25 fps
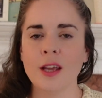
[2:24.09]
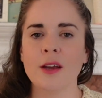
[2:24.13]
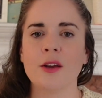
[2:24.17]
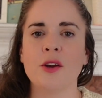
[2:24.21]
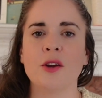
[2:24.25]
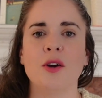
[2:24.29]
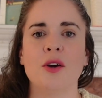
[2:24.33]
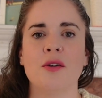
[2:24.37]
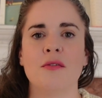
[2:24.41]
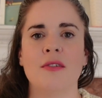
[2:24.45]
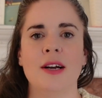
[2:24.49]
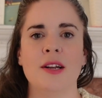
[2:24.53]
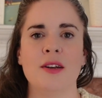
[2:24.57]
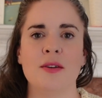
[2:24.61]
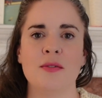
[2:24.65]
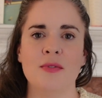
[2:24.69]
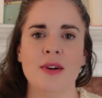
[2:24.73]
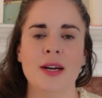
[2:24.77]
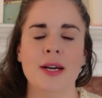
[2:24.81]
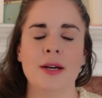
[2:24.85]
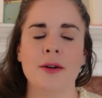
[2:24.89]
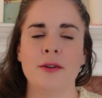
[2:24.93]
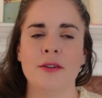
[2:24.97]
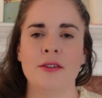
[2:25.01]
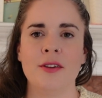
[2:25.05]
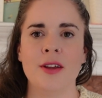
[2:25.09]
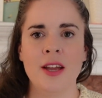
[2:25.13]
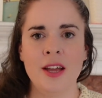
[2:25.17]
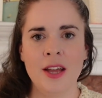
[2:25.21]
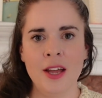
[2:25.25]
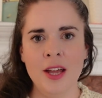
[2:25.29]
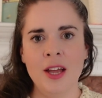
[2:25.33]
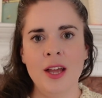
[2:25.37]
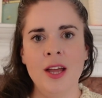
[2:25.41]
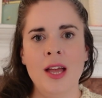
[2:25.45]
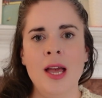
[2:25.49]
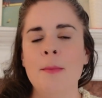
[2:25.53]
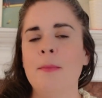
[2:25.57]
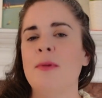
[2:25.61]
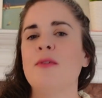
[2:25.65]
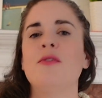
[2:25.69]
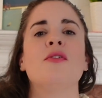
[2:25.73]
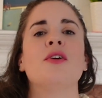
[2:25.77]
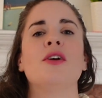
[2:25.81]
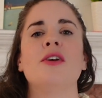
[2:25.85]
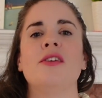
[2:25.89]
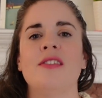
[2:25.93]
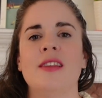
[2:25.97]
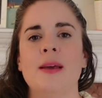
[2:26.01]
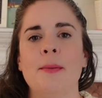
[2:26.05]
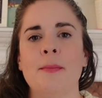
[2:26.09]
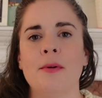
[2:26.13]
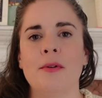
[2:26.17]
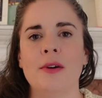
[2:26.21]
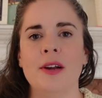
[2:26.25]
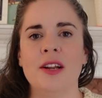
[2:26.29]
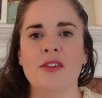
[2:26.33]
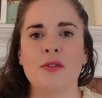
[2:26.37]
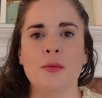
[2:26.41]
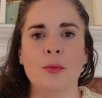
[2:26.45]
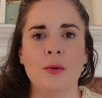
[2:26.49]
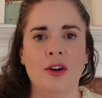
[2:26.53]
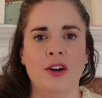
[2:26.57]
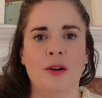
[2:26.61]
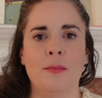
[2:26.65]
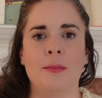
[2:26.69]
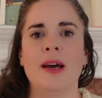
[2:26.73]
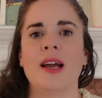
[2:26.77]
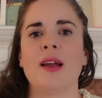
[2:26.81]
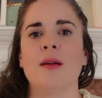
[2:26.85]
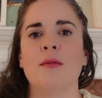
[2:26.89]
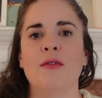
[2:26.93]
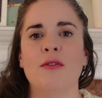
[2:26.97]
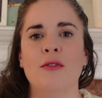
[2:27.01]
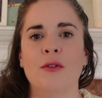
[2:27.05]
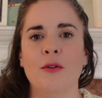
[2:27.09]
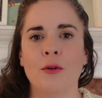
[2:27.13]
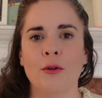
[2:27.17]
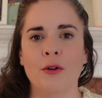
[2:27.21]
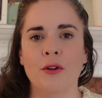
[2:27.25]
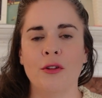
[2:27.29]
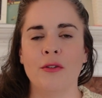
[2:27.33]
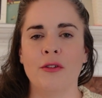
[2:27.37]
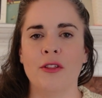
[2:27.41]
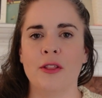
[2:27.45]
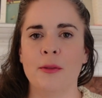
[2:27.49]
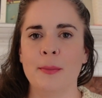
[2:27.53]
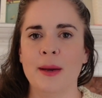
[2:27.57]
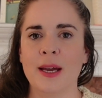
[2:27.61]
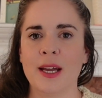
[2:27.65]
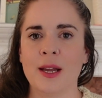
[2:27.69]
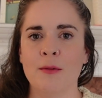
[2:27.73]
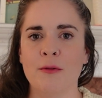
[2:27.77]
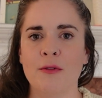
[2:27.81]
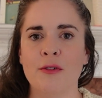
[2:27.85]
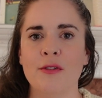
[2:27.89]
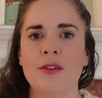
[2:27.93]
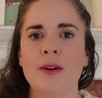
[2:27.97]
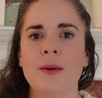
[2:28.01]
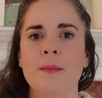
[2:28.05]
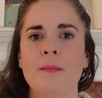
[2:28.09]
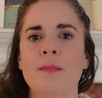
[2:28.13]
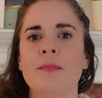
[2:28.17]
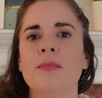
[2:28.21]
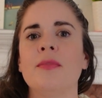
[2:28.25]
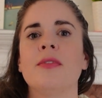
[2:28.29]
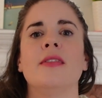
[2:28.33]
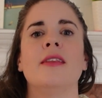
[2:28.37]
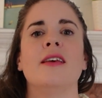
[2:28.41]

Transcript: going round and round before you separate to work back and forth with the back and front.